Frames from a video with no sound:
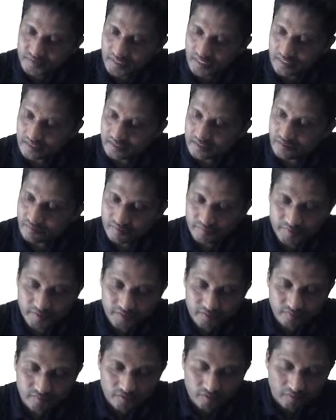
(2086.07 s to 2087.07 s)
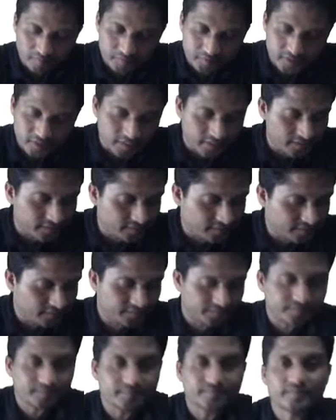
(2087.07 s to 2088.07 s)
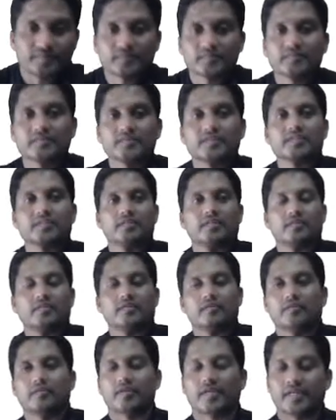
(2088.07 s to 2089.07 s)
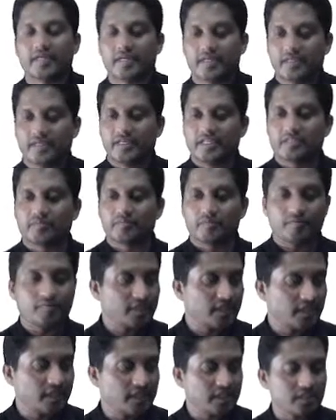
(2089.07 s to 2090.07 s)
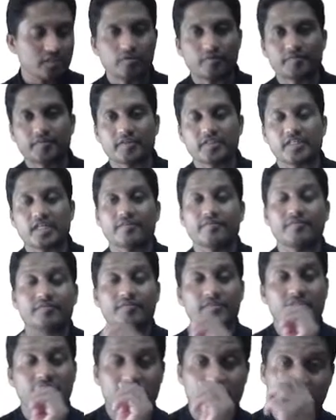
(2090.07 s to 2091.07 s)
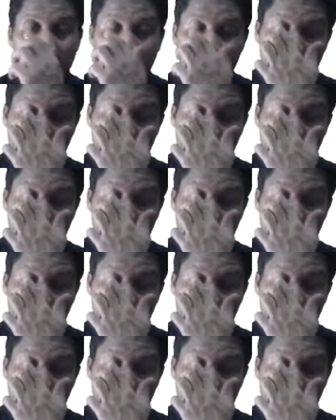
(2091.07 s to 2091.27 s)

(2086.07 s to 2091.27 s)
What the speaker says: Answer will be equal to option A. Right? Let's move to the next. You have to just check